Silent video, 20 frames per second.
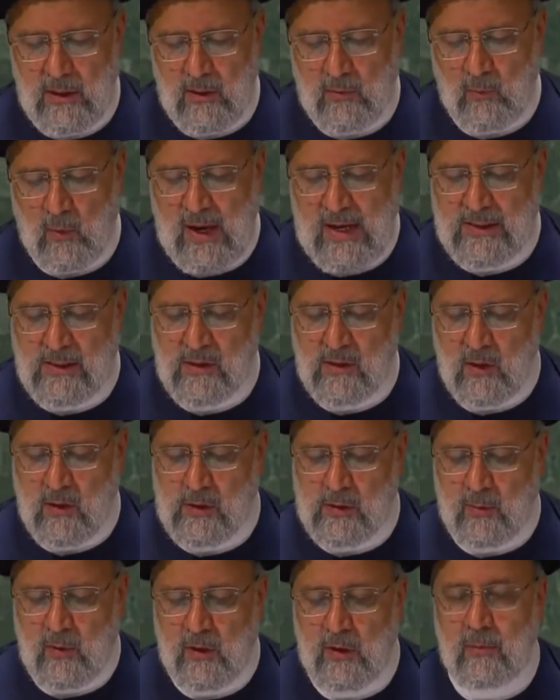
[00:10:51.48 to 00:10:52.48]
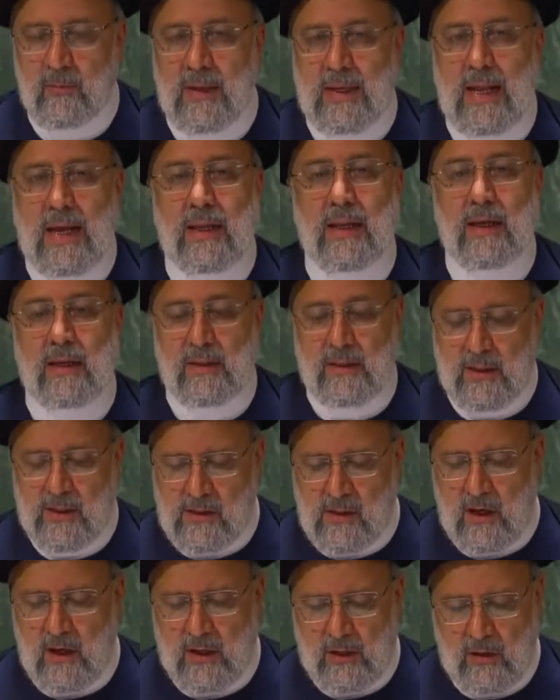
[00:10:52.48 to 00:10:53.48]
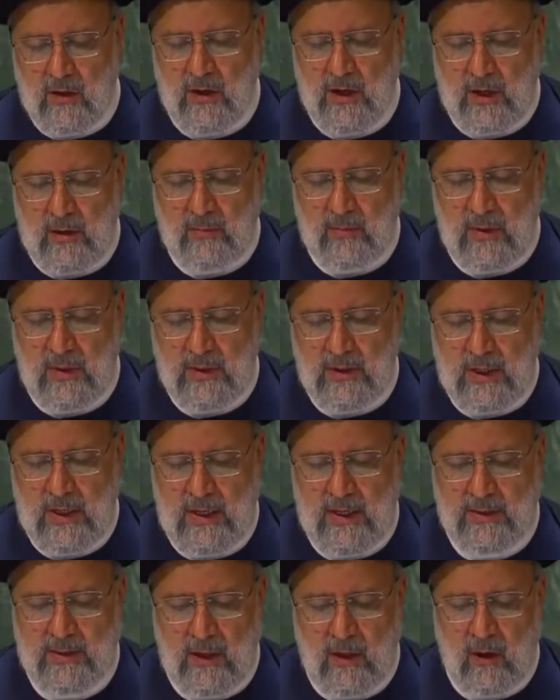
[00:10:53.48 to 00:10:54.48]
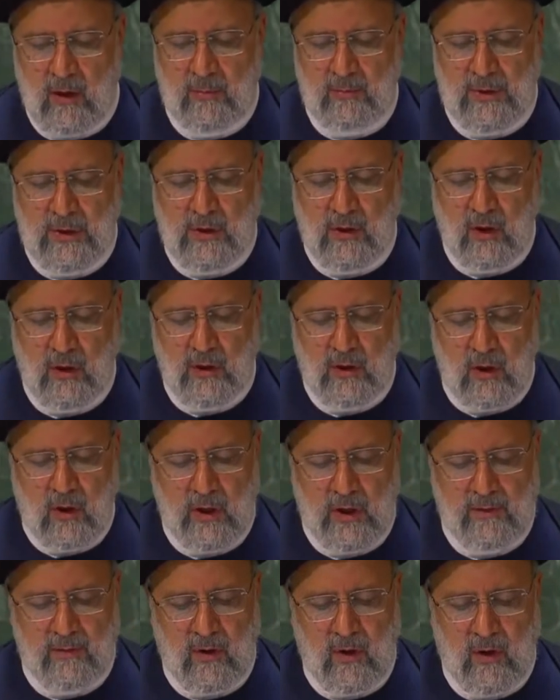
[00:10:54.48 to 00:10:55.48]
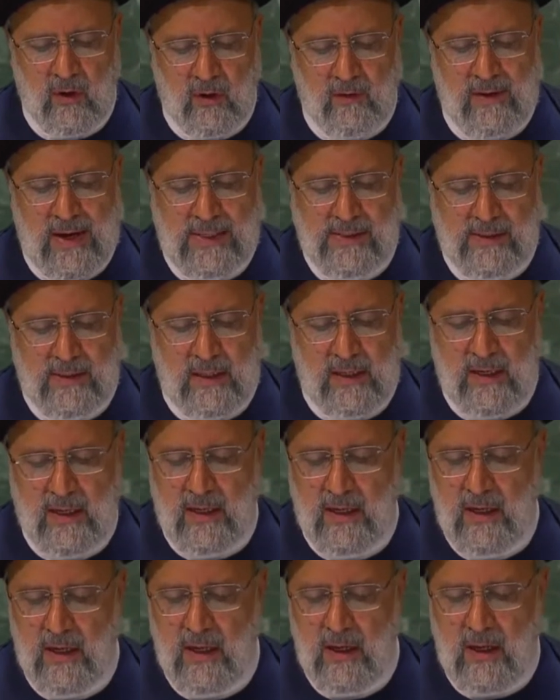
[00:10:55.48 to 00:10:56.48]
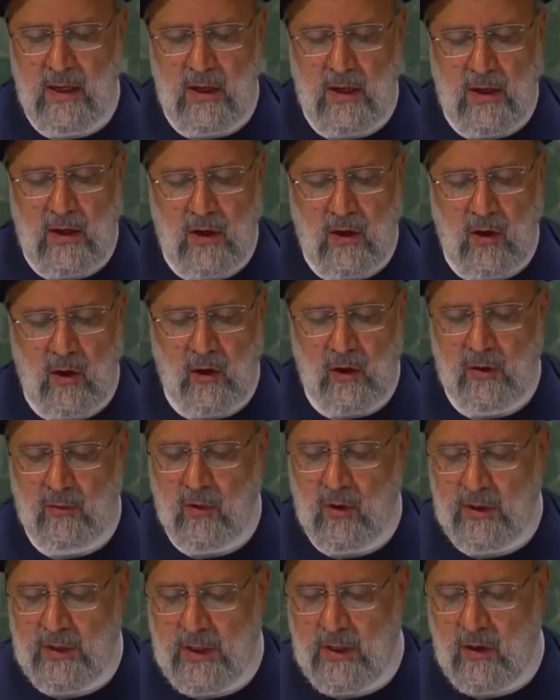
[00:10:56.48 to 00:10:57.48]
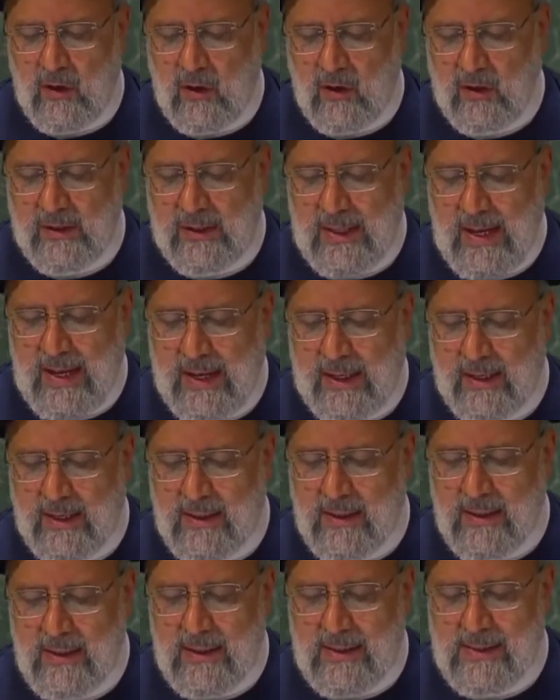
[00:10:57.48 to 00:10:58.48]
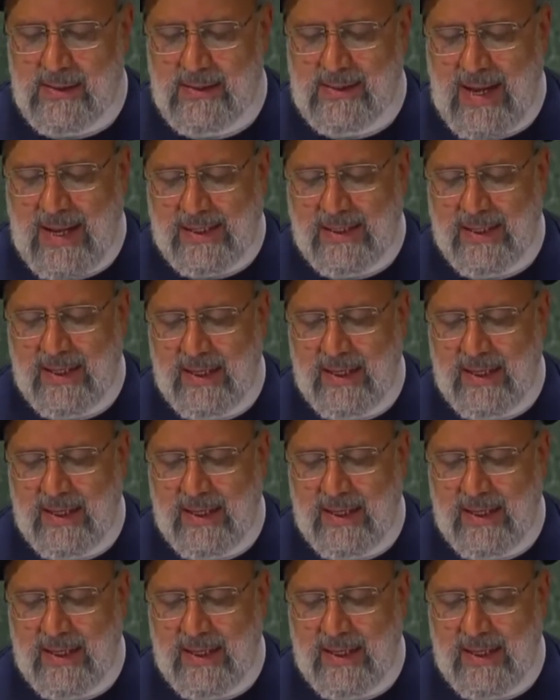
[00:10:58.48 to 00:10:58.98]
and move against fabrications. We expect from the United Nations